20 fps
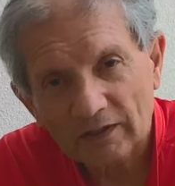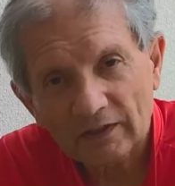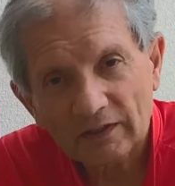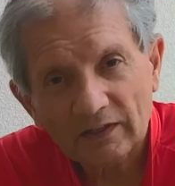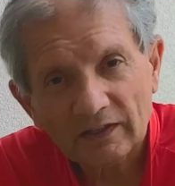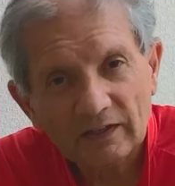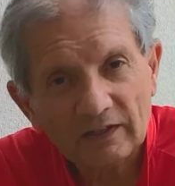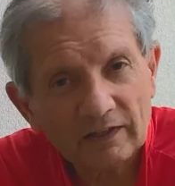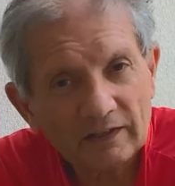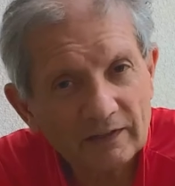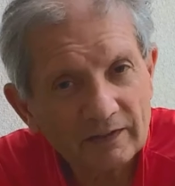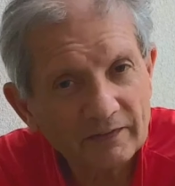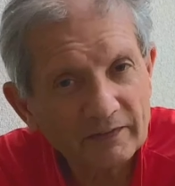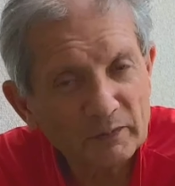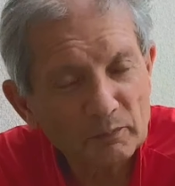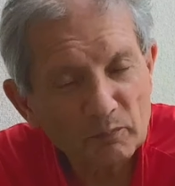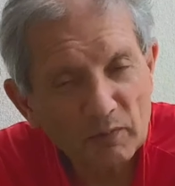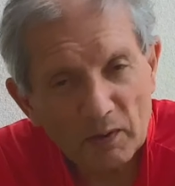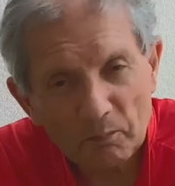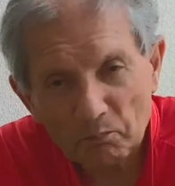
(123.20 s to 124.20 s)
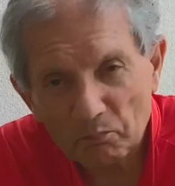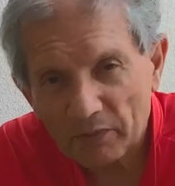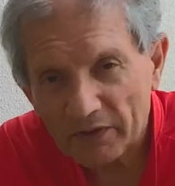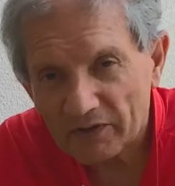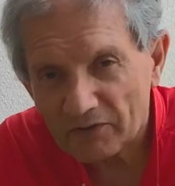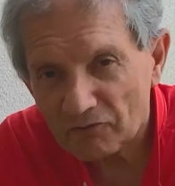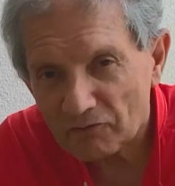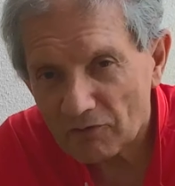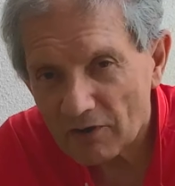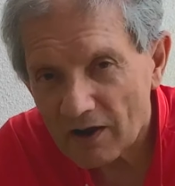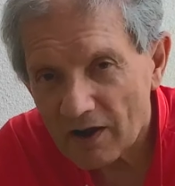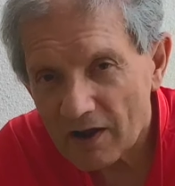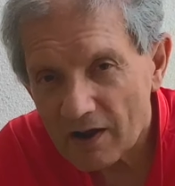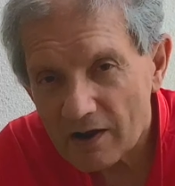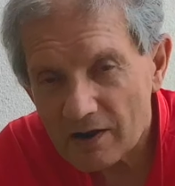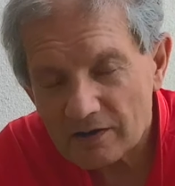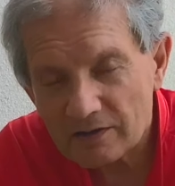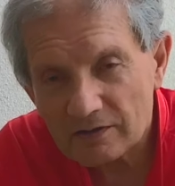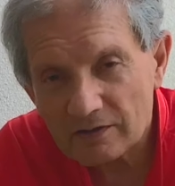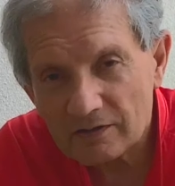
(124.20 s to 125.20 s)
learn the bump and run.
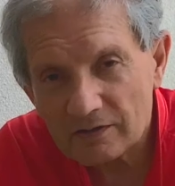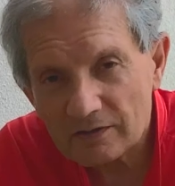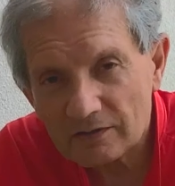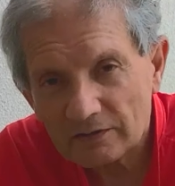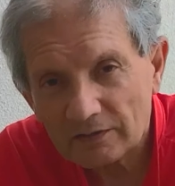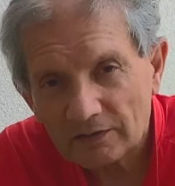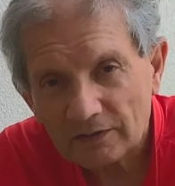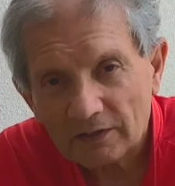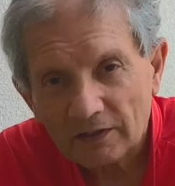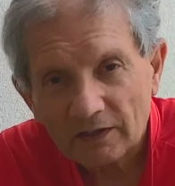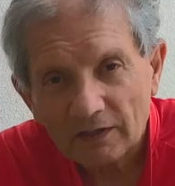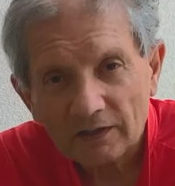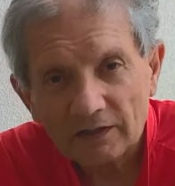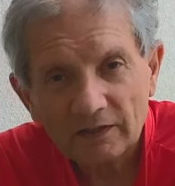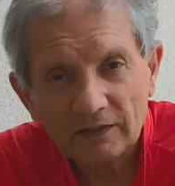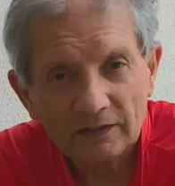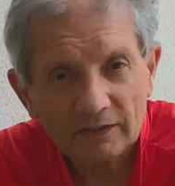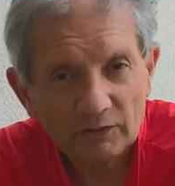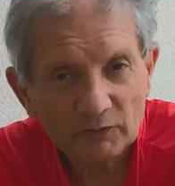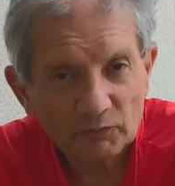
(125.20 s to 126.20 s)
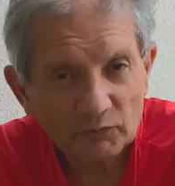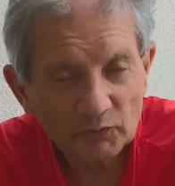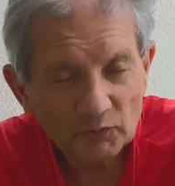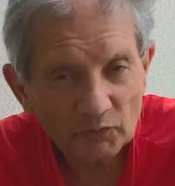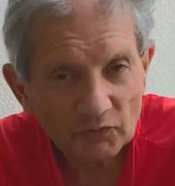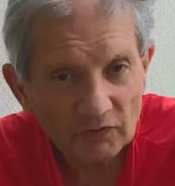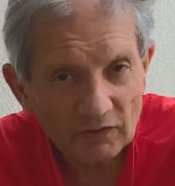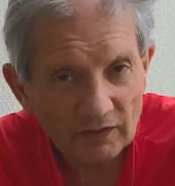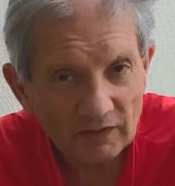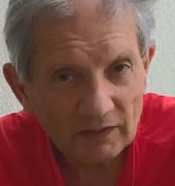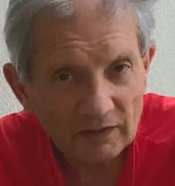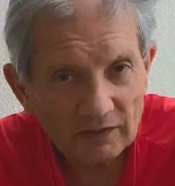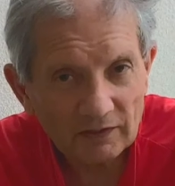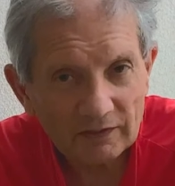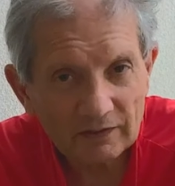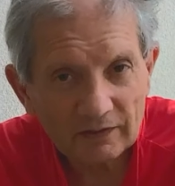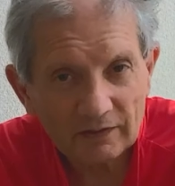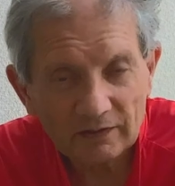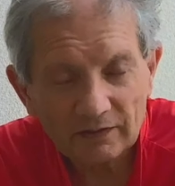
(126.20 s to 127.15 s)
If you've seen